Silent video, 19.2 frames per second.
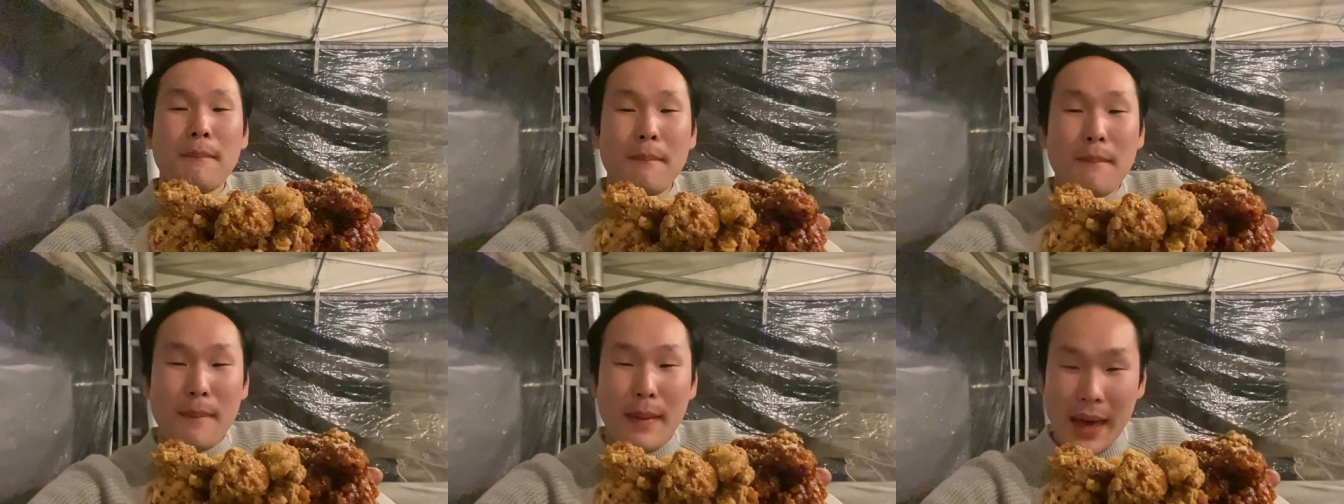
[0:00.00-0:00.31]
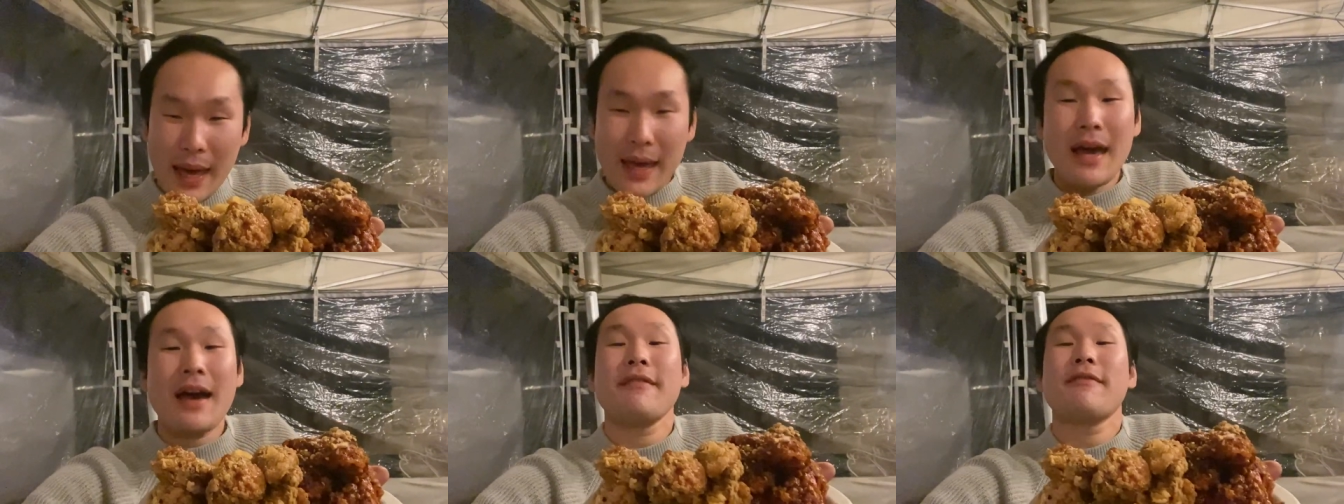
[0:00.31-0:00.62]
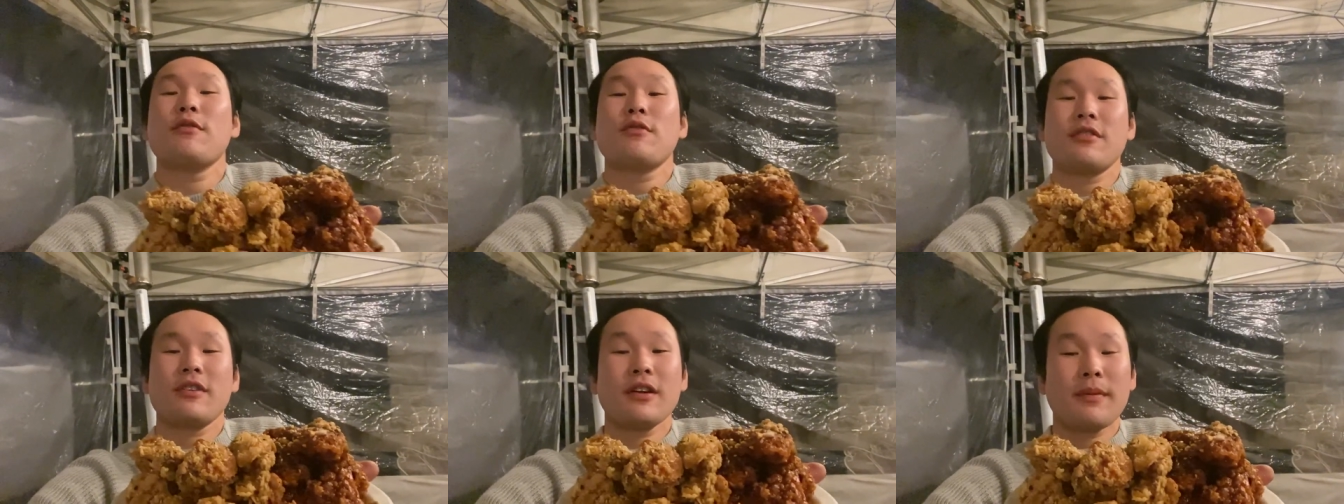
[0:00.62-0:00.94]
may have
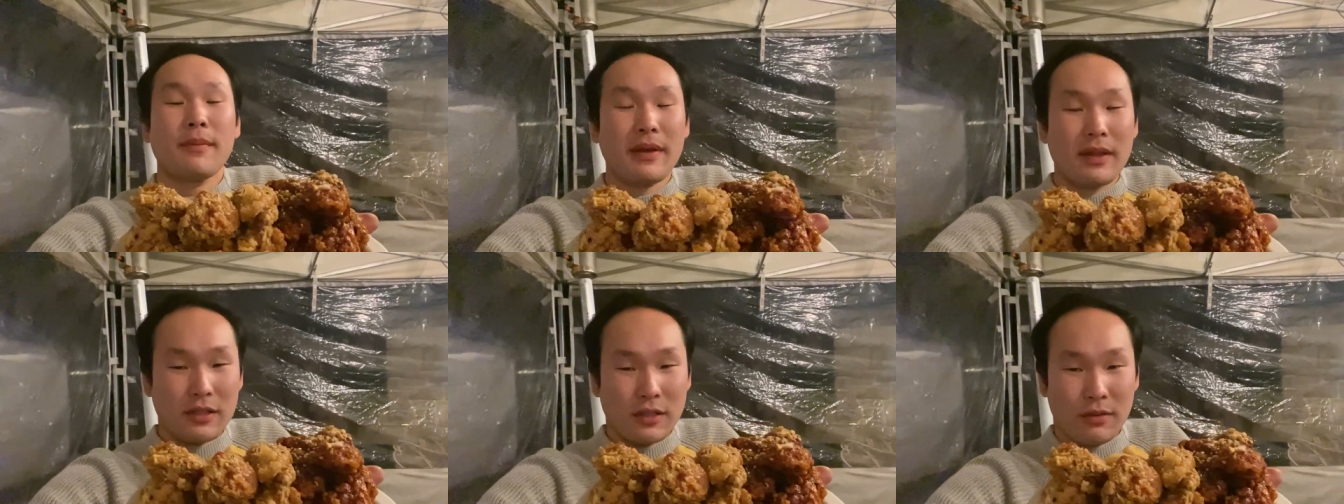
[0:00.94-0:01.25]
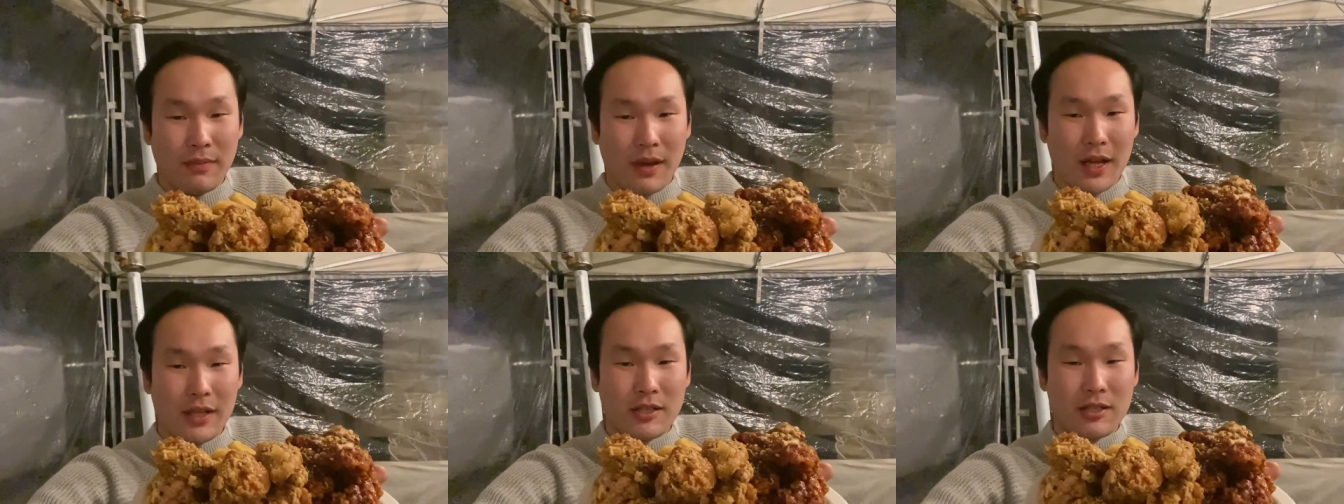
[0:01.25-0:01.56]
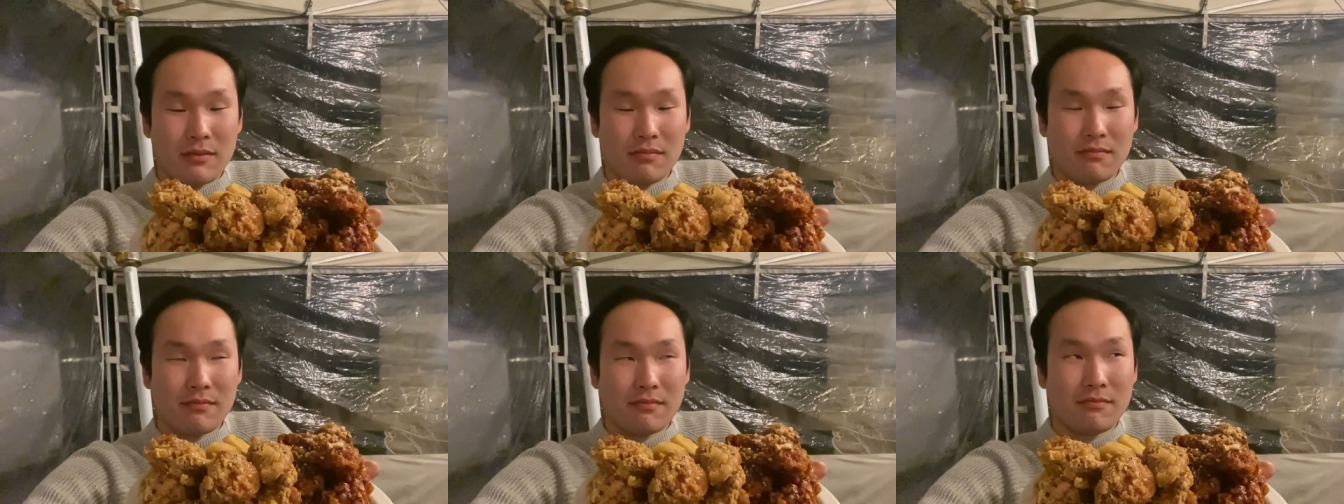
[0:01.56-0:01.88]
ordered a bit too much,
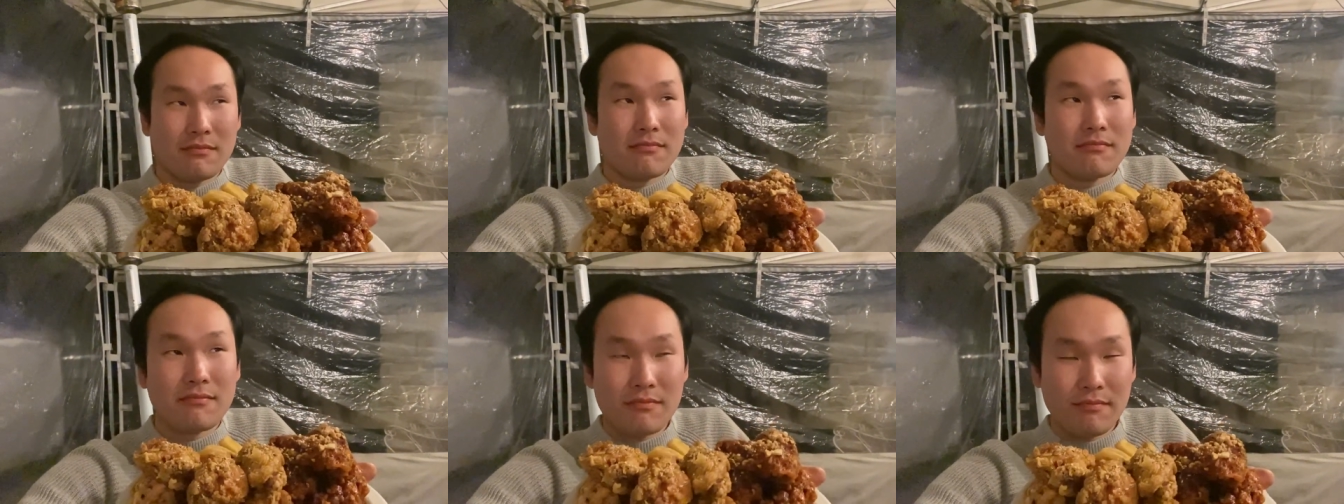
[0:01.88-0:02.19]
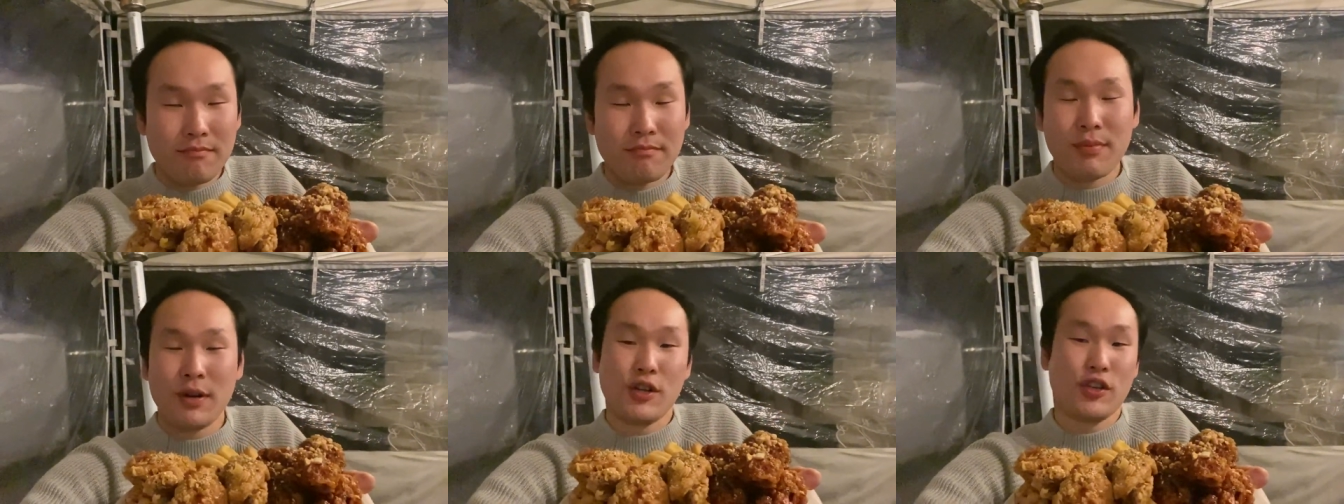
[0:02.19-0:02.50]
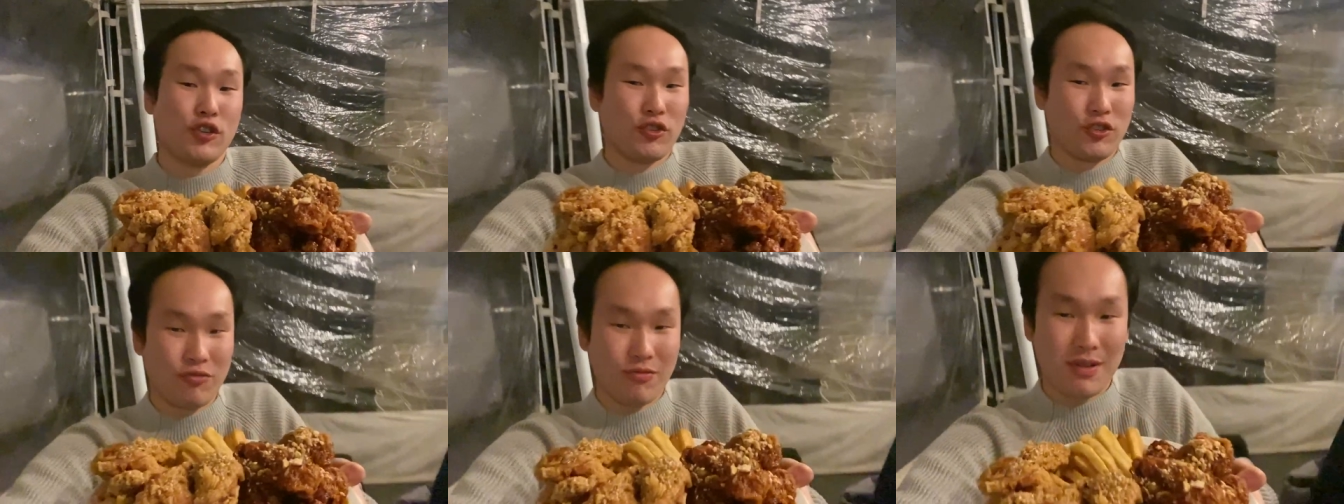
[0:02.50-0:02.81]
per
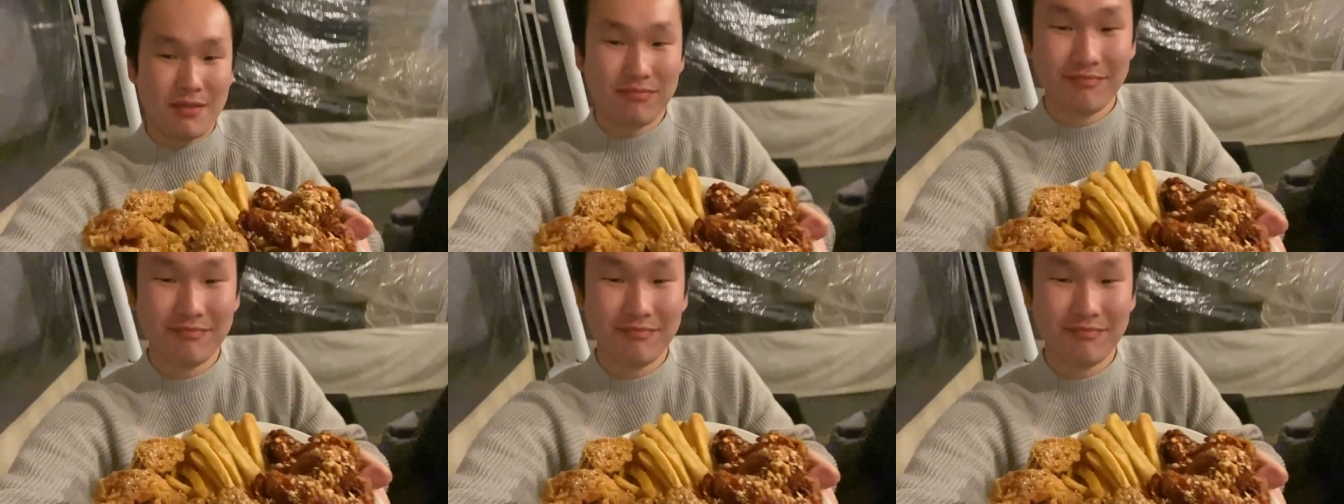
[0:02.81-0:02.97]
usual.